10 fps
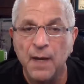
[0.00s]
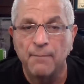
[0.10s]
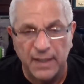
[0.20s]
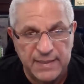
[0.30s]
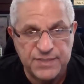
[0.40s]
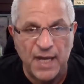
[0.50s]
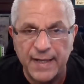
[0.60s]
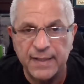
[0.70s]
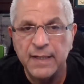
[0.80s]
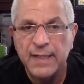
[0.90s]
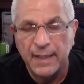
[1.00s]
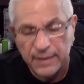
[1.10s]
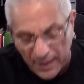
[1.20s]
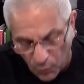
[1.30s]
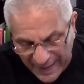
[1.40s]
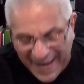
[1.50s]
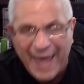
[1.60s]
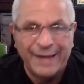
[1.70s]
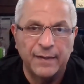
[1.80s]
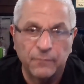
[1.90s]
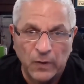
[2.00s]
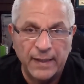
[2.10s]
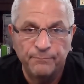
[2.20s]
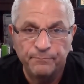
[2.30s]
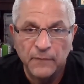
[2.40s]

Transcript: but I decided and then I went at it, right?